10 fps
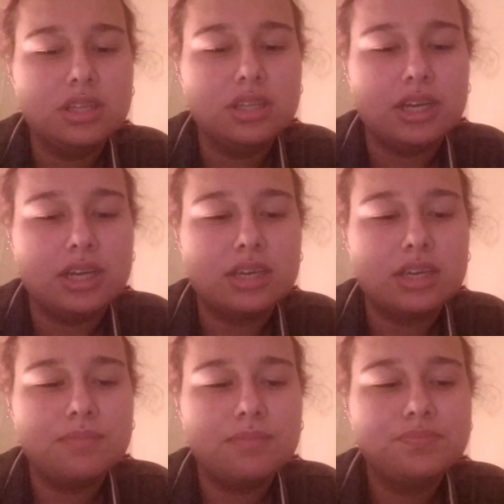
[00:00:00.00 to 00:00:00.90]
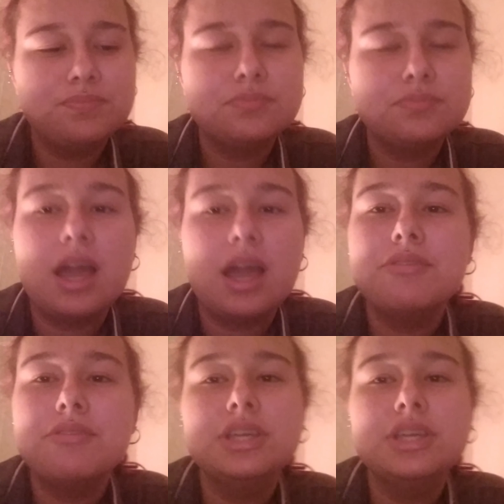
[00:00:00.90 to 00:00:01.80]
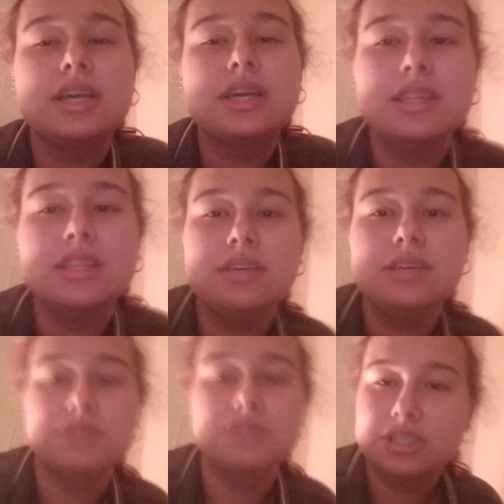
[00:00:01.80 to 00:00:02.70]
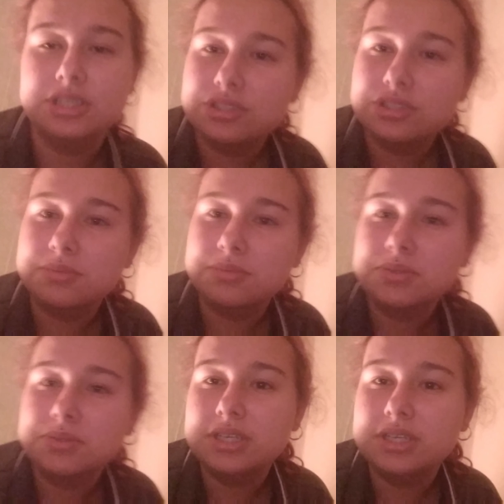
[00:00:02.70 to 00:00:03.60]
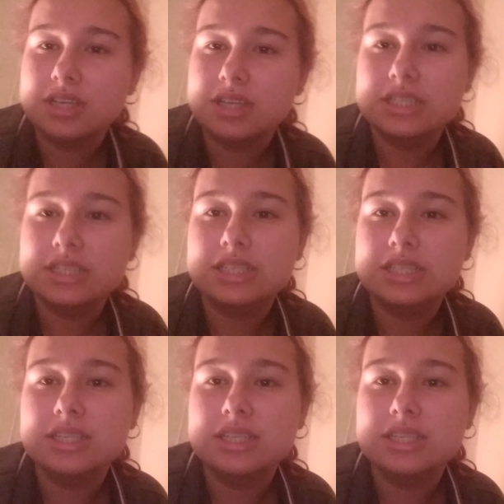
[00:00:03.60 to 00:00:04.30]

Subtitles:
like the relationship between Nasan and